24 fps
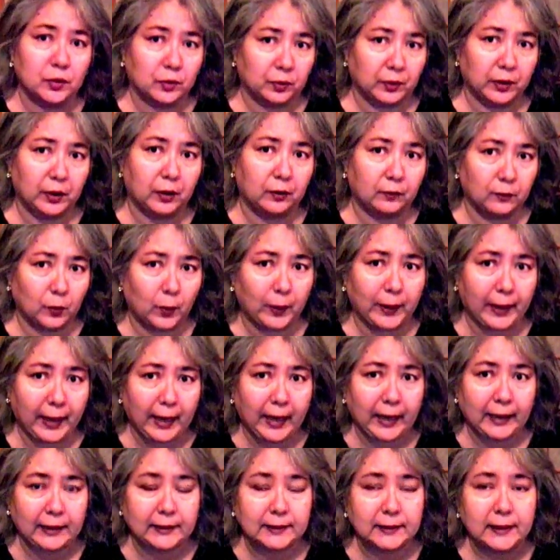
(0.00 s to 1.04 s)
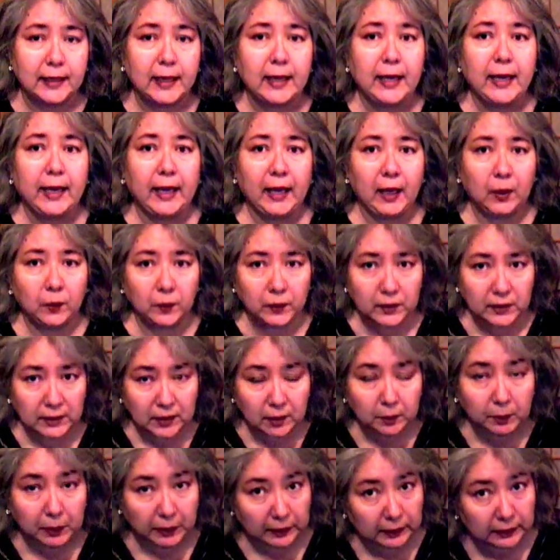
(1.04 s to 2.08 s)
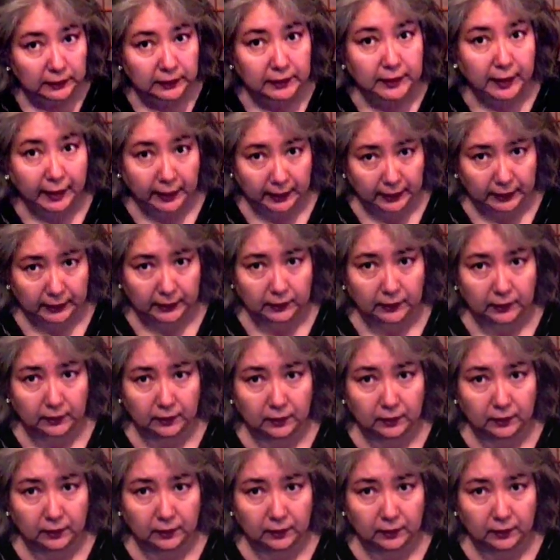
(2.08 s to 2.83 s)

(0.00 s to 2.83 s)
3 or 4 days. It was debilitating.